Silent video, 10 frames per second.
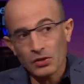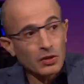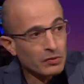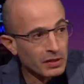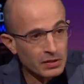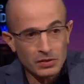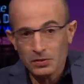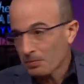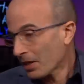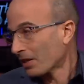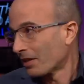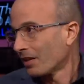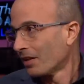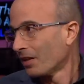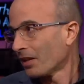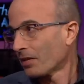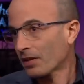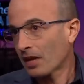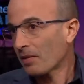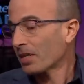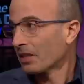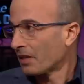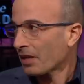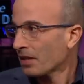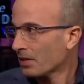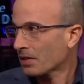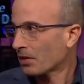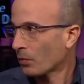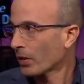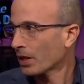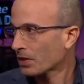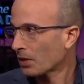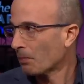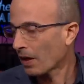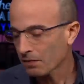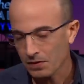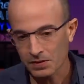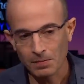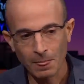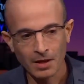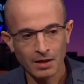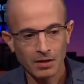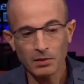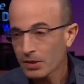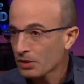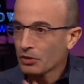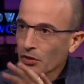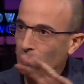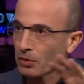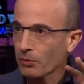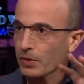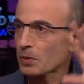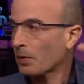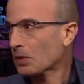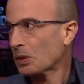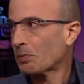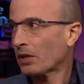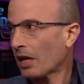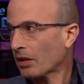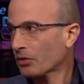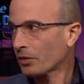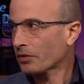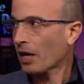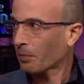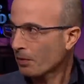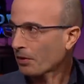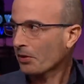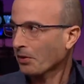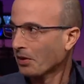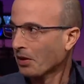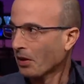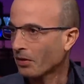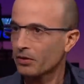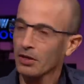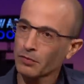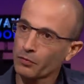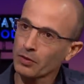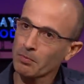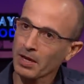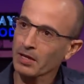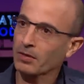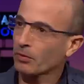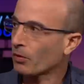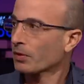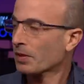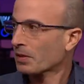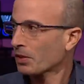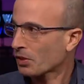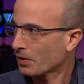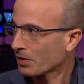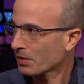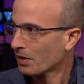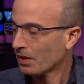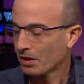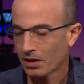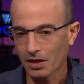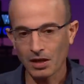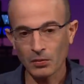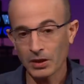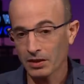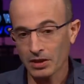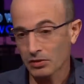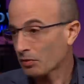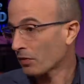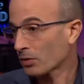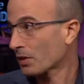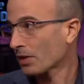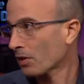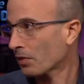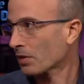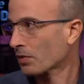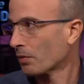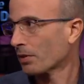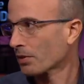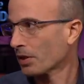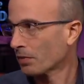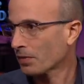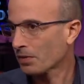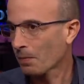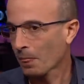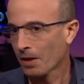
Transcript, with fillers: all of us make in the coming days and weeks and months. There is no responsible adult up there that if we make the wrong decisions, will intervene to save us from ourselves.